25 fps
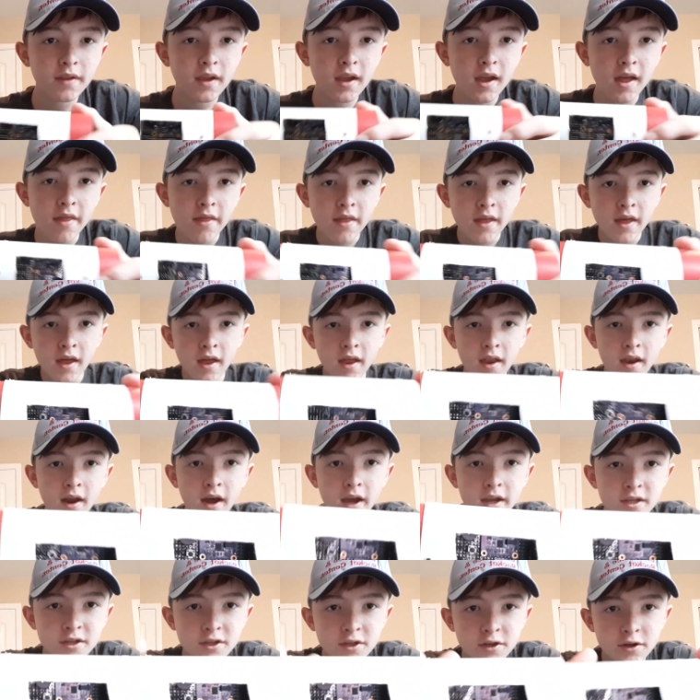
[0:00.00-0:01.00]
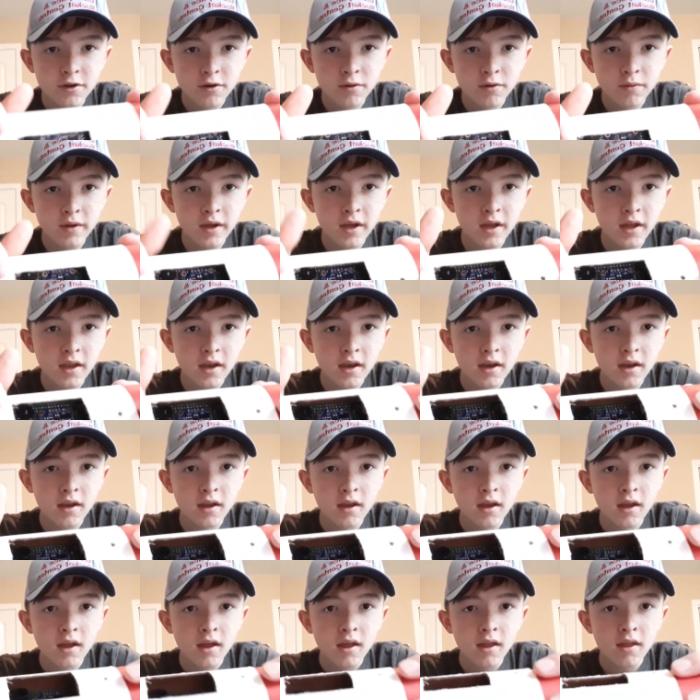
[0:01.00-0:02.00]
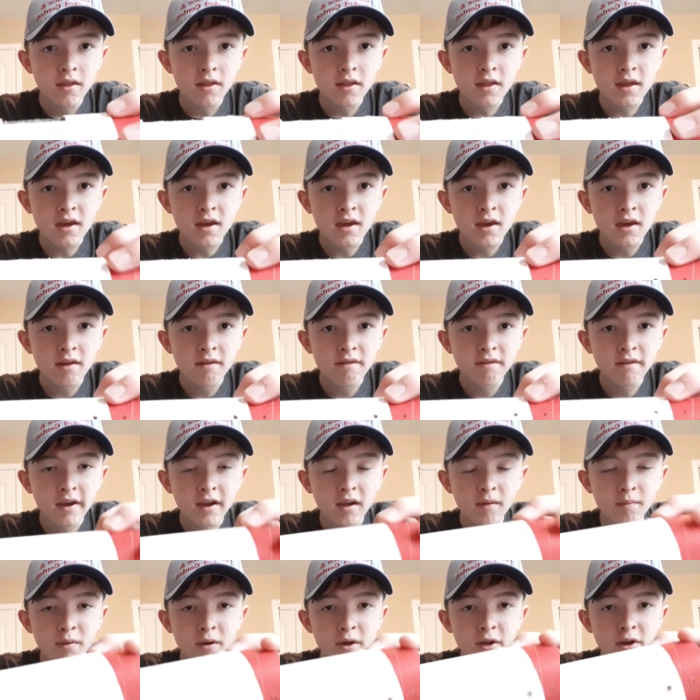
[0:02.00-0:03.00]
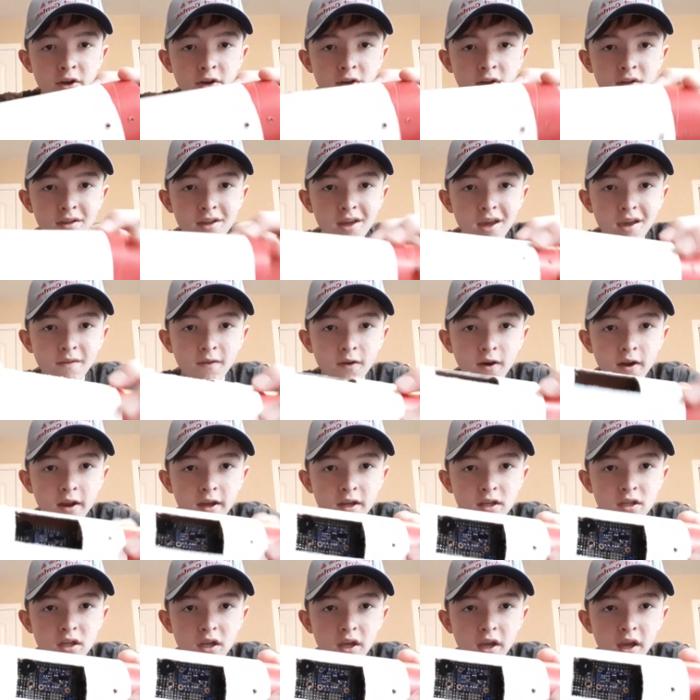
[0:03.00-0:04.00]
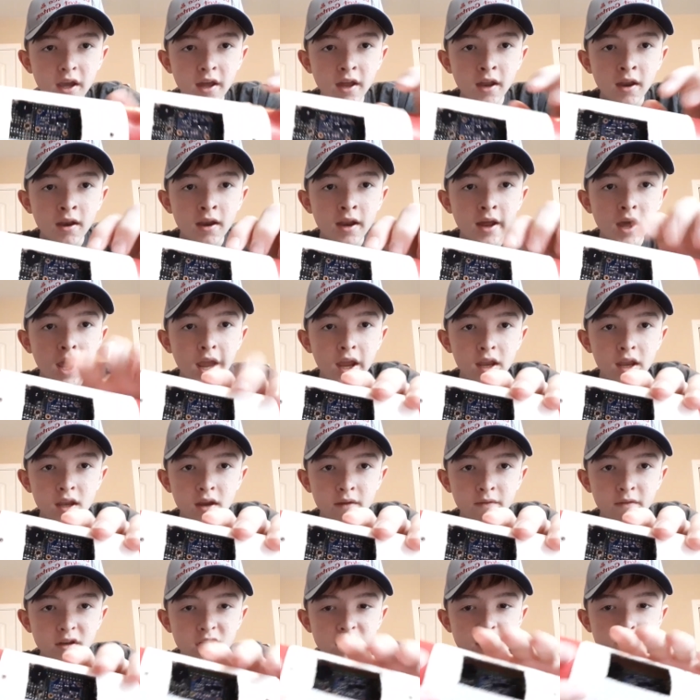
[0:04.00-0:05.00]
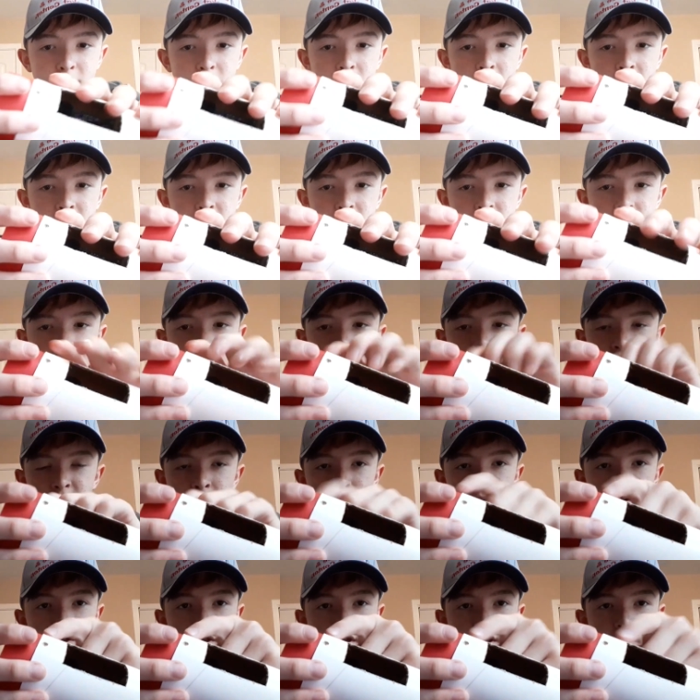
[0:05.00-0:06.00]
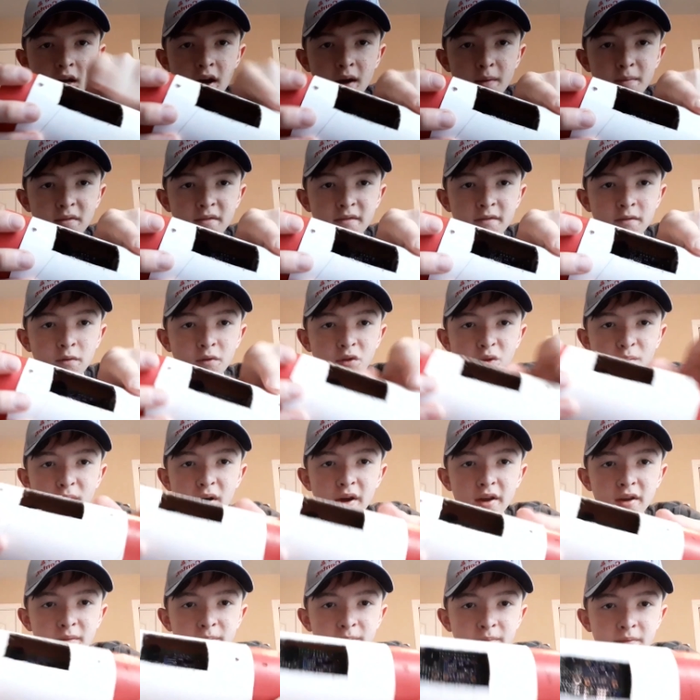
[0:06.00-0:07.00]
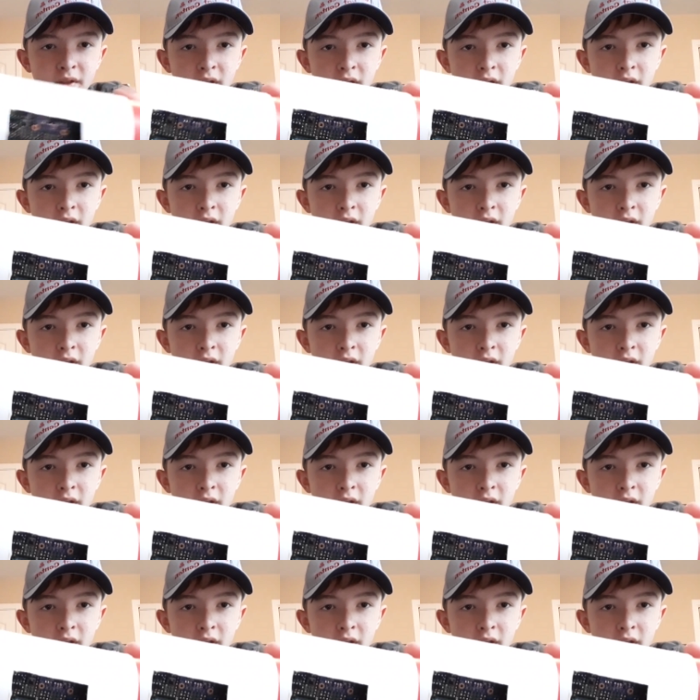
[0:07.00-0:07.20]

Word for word: And then I screw in the flight computer to the avionics in eight different spots, four in the top and four in the bottom.